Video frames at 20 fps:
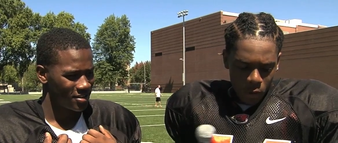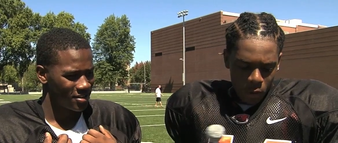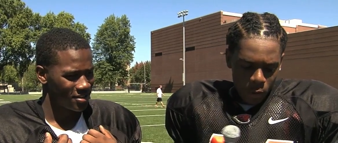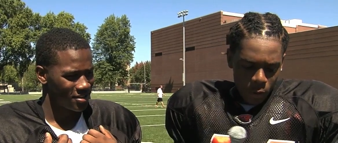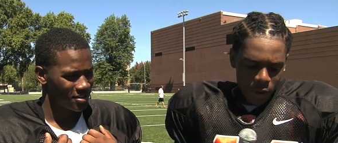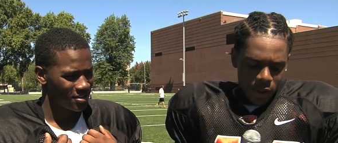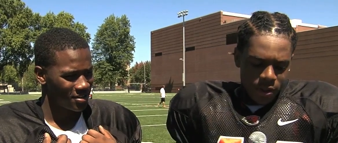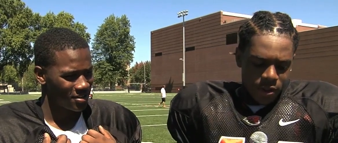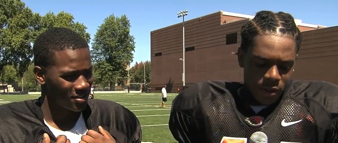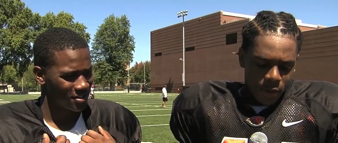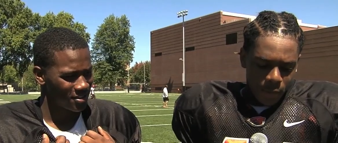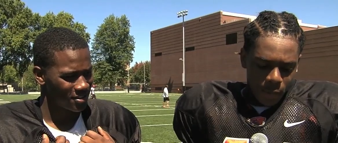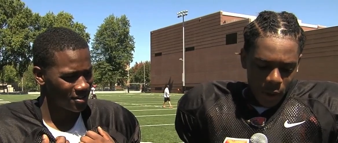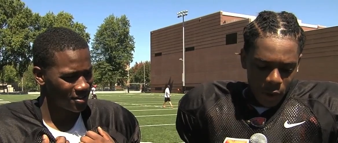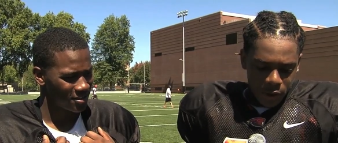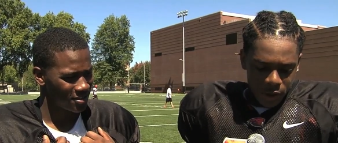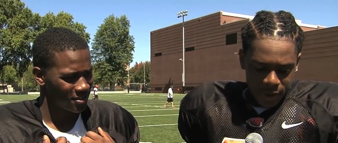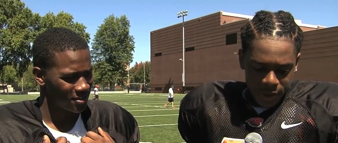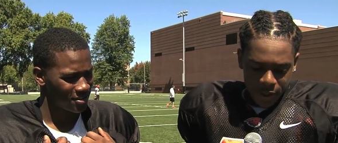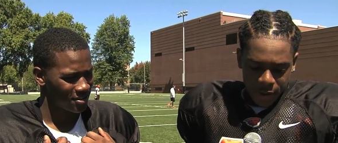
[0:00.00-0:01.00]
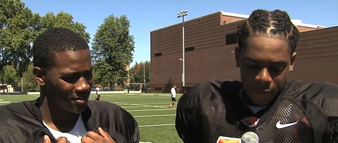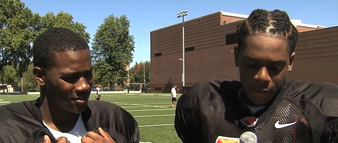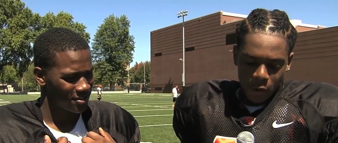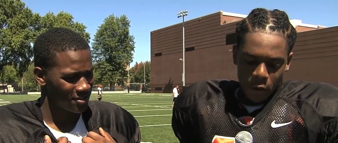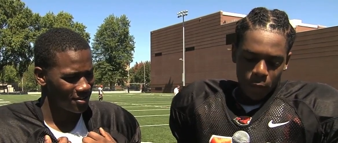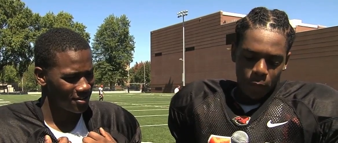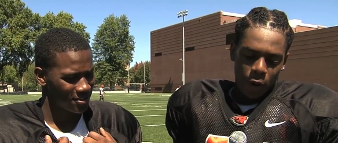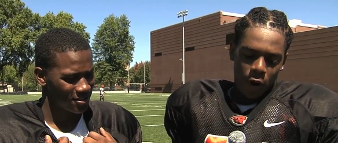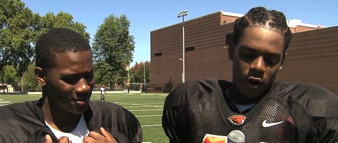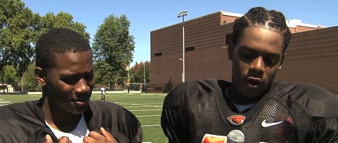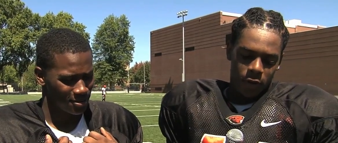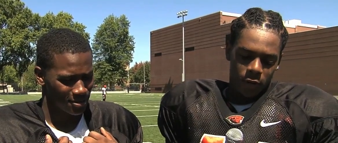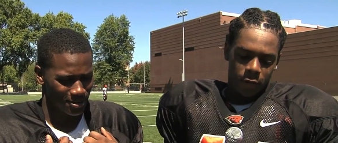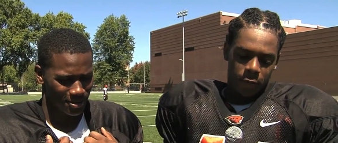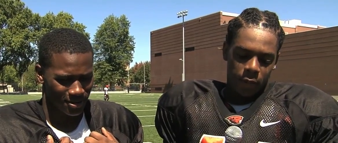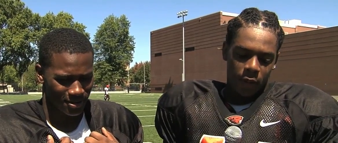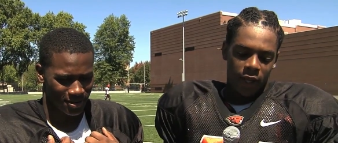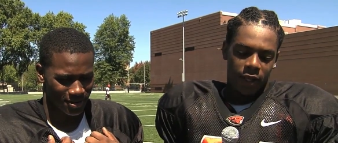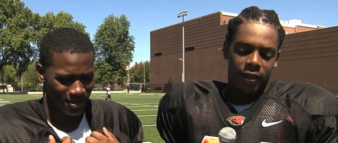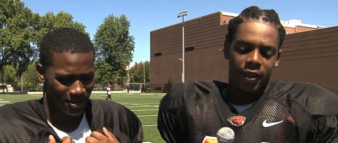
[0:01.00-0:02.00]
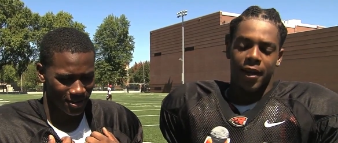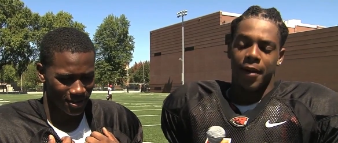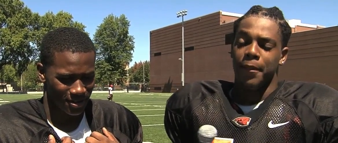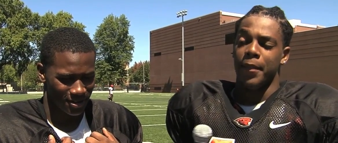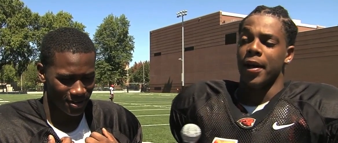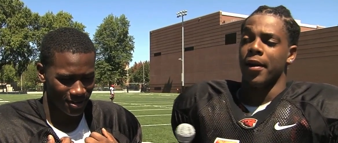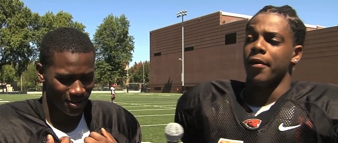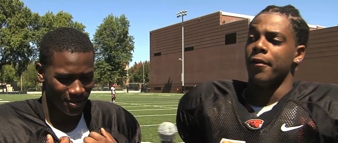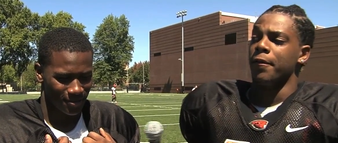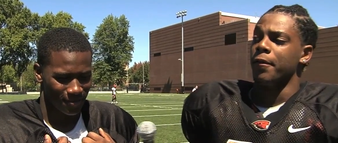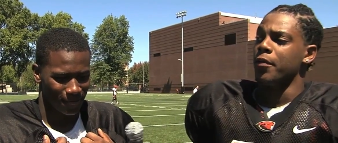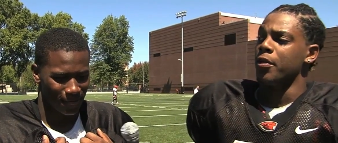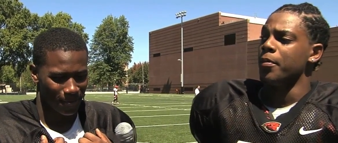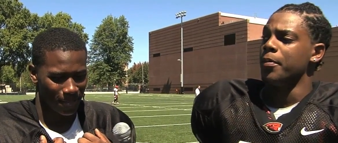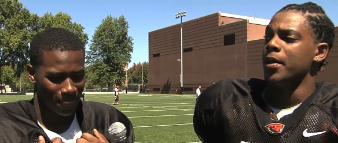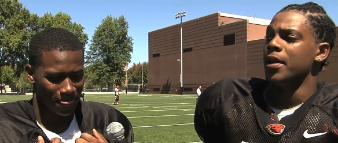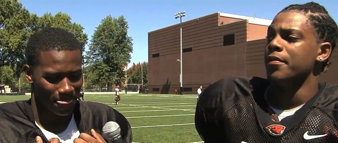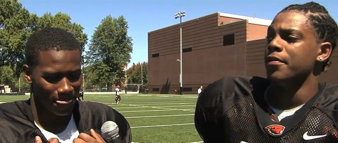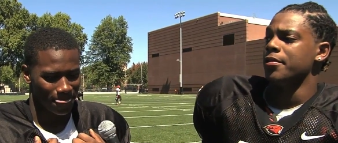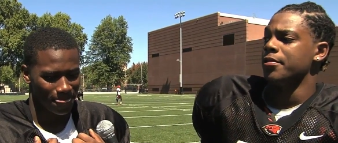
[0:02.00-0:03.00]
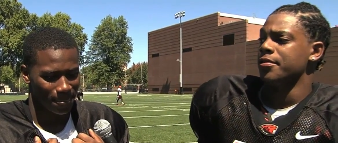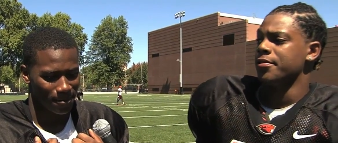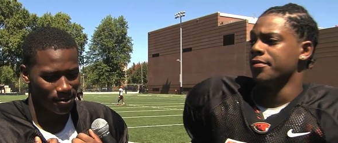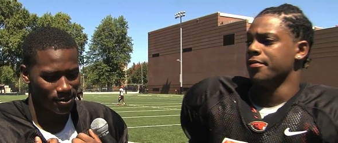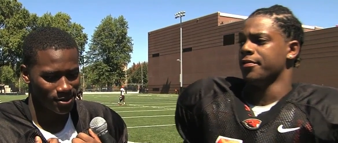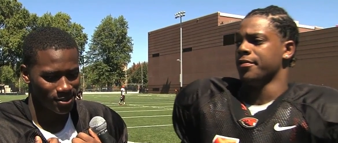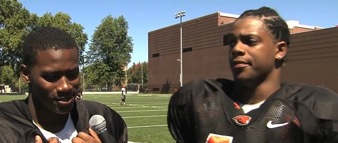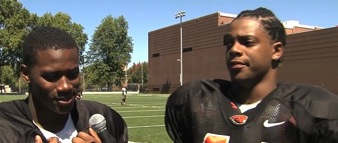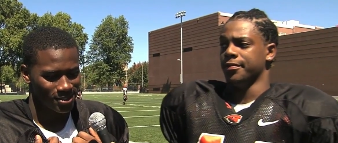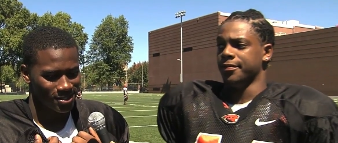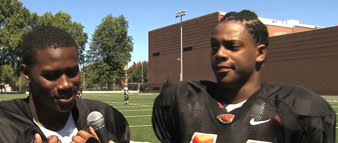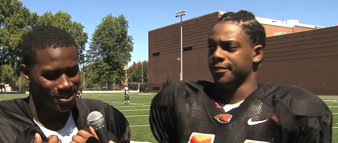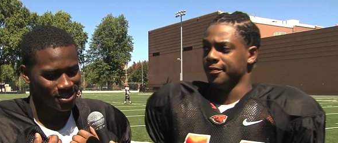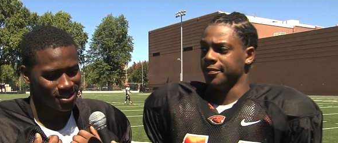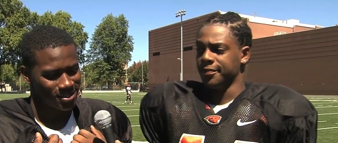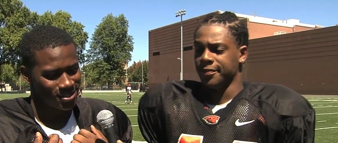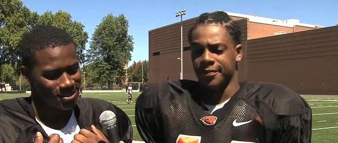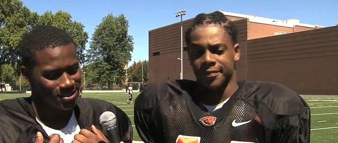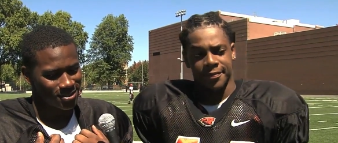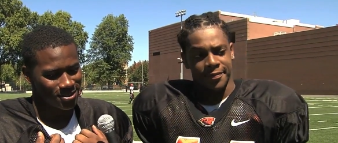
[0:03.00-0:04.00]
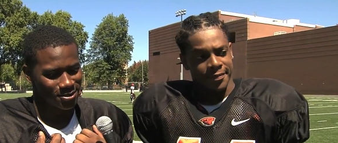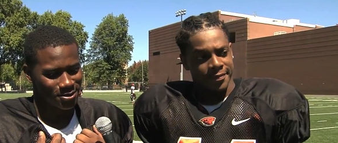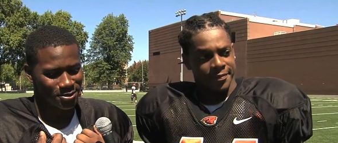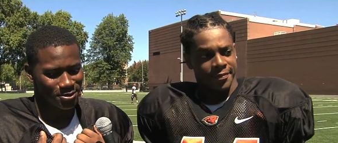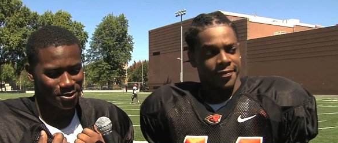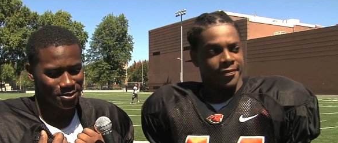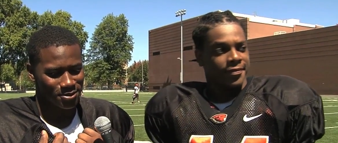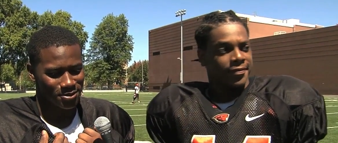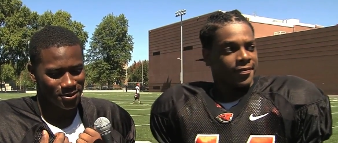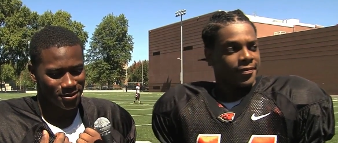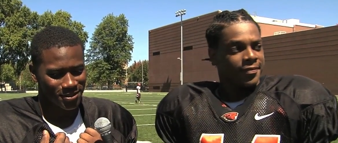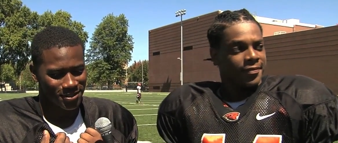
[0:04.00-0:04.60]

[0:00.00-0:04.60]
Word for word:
Speaker 1: What is the most difficult part of playing linebacker for the Beavers? Oh,